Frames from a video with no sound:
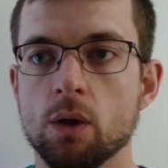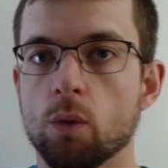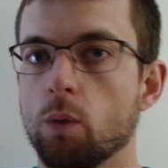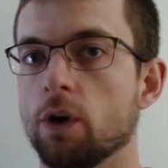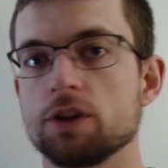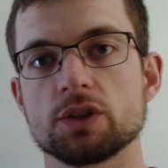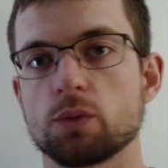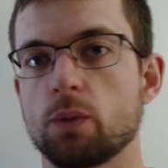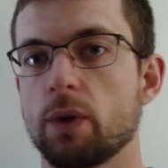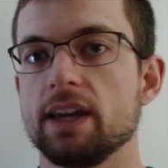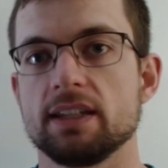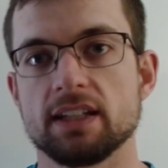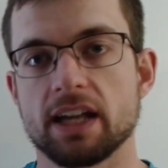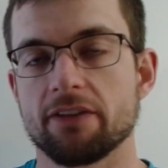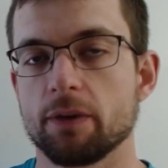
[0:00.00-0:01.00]
we're just
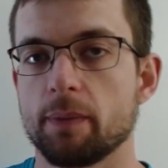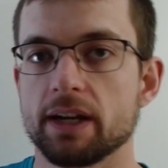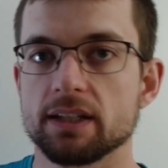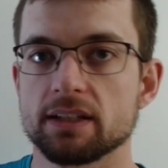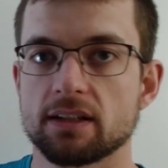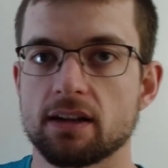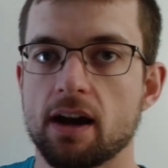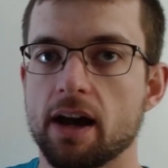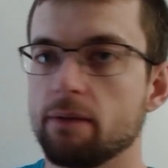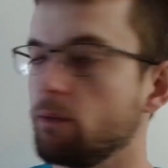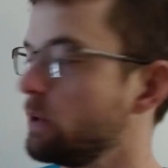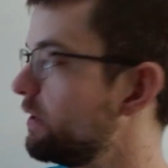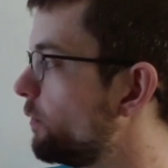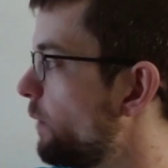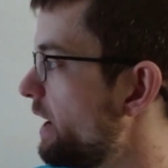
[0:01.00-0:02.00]
wasting everybody's time.
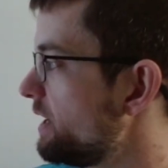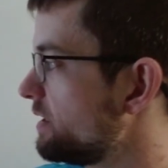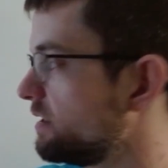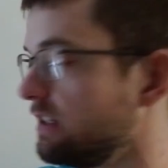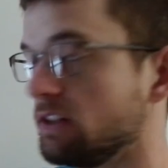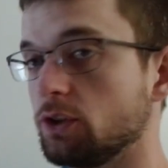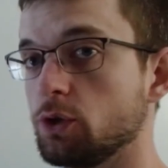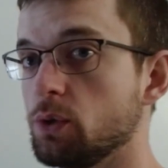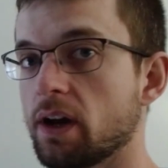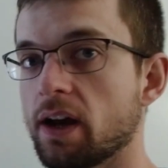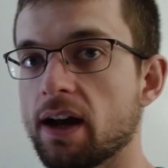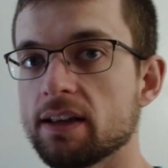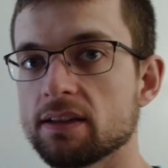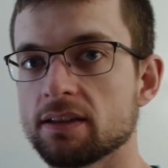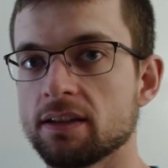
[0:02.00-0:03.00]
We've wasted 2
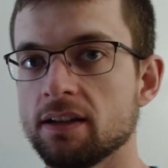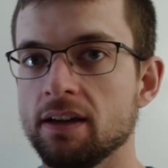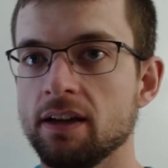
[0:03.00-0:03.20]
cuts.